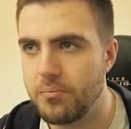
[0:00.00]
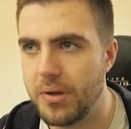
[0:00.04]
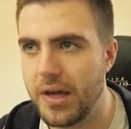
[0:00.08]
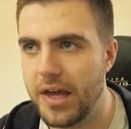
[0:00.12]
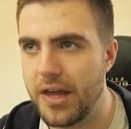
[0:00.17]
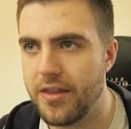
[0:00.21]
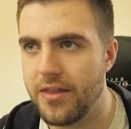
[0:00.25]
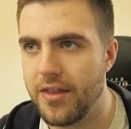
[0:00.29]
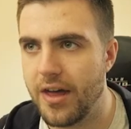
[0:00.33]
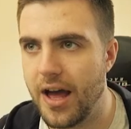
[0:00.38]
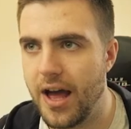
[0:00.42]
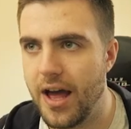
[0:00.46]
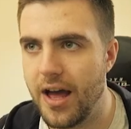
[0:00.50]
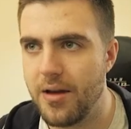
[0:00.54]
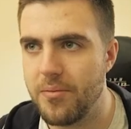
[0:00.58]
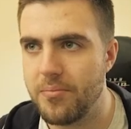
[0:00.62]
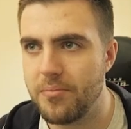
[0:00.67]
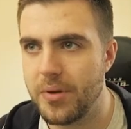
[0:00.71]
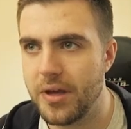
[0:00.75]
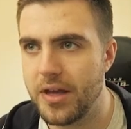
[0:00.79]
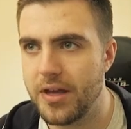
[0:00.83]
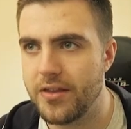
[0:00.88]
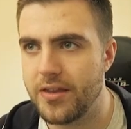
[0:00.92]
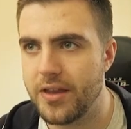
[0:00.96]
Bit of
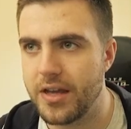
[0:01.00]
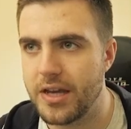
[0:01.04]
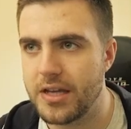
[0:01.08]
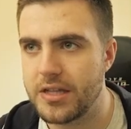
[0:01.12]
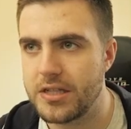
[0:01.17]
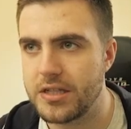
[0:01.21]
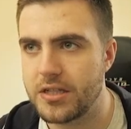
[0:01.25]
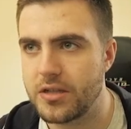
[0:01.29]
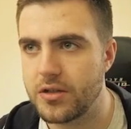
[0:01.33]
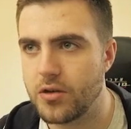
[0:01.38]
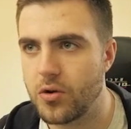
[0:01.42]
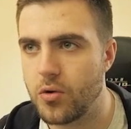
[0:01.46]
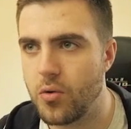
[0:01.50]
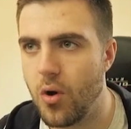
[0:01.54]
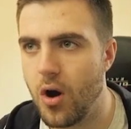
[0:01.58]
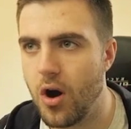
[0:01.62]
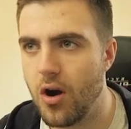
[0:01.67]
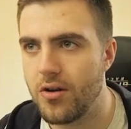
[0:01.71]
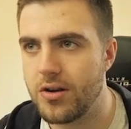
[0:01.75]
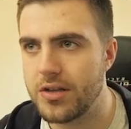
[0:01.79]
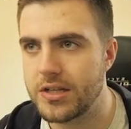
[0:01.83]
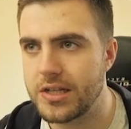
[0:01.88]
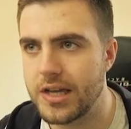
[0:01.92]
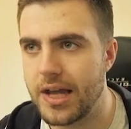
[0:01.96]
that, bit of this.
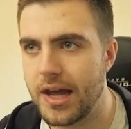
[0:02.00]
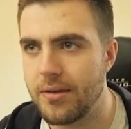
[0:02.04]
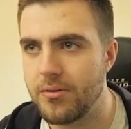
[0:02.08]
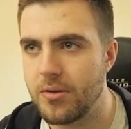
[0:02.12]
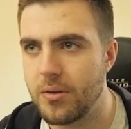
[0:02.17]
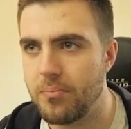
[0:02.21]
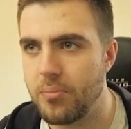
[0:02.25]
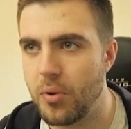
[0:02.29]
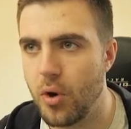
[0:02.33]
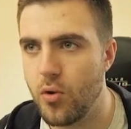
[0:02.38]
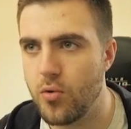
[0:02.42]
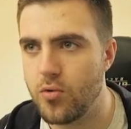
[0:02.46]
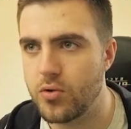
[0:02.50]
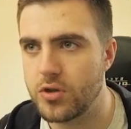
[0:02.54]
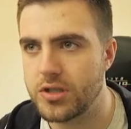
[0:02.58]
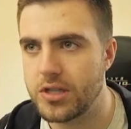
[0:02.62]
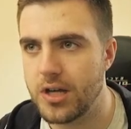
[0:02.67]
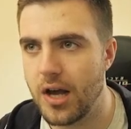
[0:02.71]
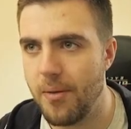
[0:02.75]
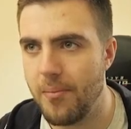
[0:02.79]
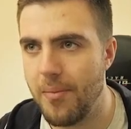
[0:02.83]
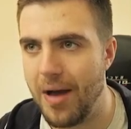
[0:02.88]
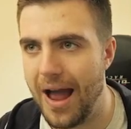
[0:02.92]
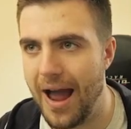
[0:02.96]
Hwarin's kept the ball
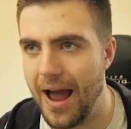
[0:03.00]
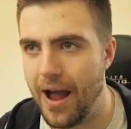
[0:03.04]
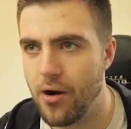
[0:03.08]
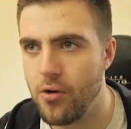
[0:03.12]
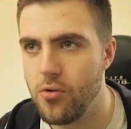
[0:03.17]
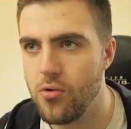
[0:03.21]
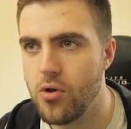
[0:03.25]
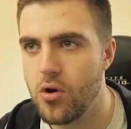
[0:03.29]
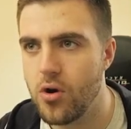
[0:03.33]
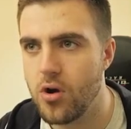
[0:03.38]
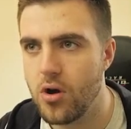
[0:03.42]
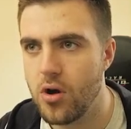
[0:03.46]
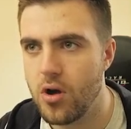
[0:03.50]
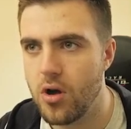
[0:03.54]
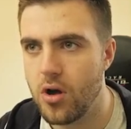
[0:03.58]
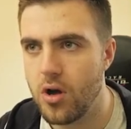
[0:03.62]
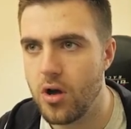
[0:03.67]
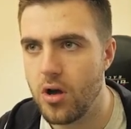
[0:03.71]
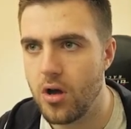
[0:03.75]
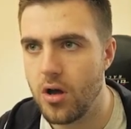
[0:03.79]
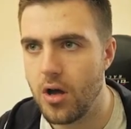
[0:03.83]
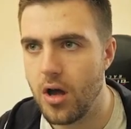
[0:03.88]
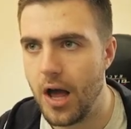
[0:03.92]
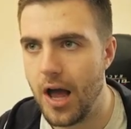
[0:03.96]
somehow.
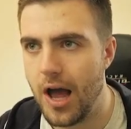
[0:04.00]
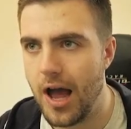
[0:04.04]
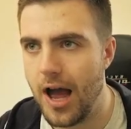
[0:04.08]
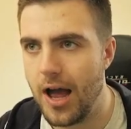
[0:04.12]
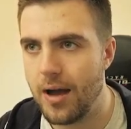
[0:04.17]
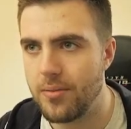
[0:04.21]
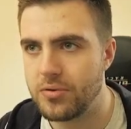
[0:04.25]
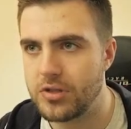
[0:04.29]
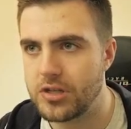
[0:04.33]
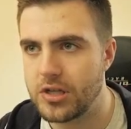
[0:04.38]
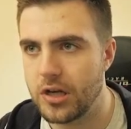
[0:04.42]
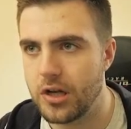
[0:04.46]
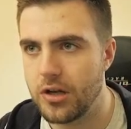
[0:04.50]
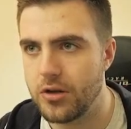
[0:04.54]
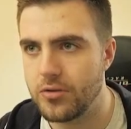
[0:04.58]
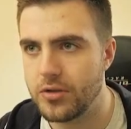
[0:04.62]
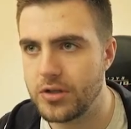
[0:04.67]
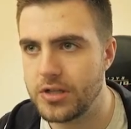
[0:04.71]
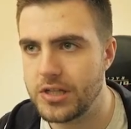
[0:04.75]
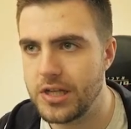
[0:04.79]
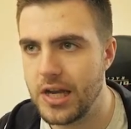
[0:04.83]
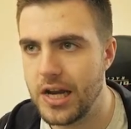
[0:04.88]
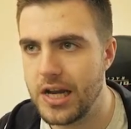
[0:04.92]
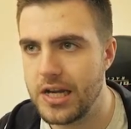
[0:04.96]

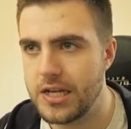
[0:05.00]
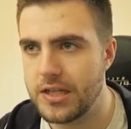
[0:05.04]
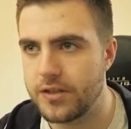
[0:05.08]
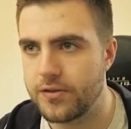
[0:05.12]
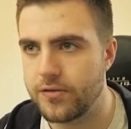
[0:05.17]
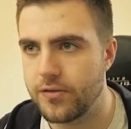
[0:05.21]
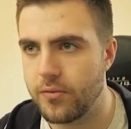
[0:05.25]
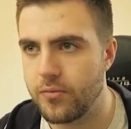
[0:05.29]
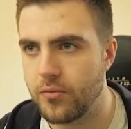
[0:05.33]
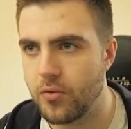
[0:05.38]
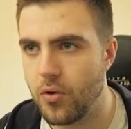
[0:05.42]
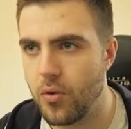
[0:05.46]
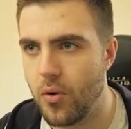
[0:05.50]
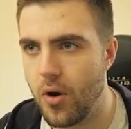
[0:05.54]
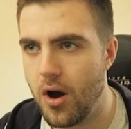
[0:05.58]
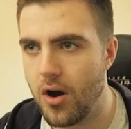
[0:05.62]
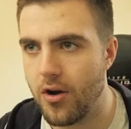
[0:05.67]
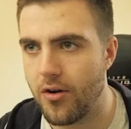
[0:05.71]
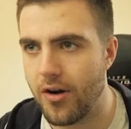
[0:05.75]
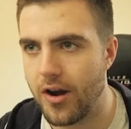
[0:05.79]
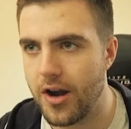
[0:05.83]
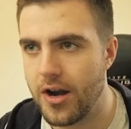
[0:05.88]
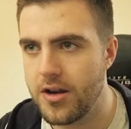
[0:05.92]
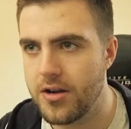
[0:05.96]
Absolute scenes from
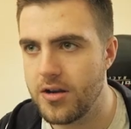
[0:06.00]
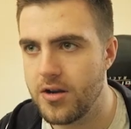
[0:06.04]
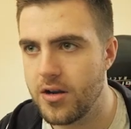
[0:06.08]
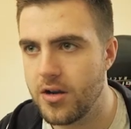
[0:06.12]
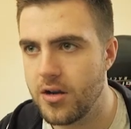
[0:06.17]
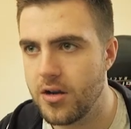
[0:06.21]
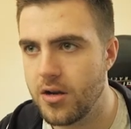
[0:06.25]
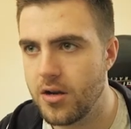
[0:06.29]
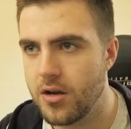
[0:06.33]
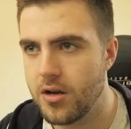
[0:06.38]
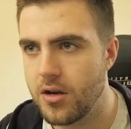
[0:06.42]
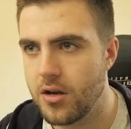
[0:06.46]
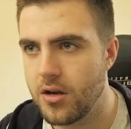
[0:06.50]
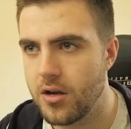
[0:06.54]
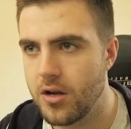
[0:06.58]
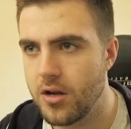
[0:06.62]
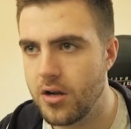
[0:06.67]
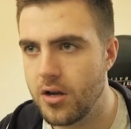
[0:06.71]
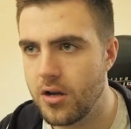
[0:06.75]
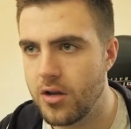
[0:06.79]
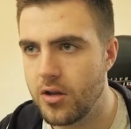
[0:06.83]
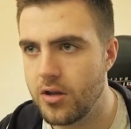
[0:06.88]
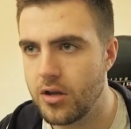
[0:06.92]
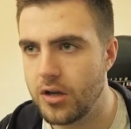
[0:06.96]
Hwarin.
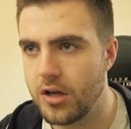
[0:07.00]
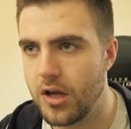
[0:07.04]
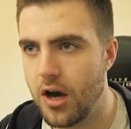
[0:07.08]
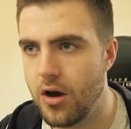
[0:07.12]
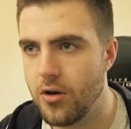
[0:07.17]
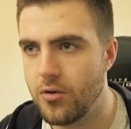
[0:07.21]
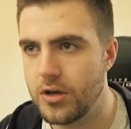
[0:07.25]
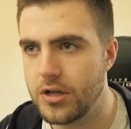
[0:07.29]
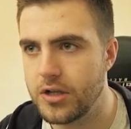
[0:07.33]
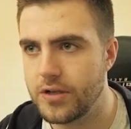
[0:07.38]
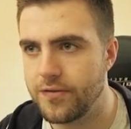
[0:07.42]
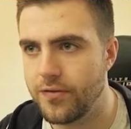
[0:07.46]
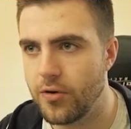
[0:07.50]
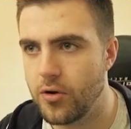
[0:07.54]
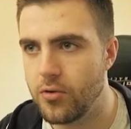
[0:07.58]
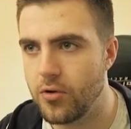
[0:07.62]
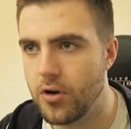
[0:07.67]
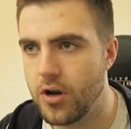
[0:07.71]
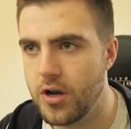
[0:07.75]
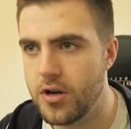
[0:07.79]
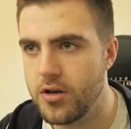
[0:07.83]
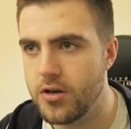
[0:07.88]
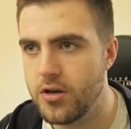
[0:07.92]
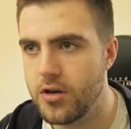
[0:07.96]
The goalie's
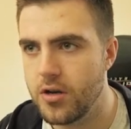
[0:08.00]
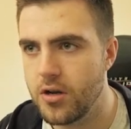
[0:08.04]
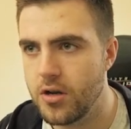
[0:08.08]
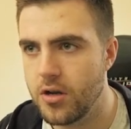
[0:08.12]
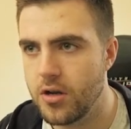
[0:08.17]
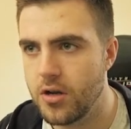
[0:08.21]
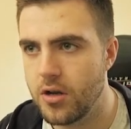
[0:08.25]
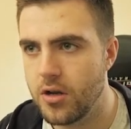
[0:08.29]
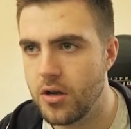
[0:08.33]
fallen.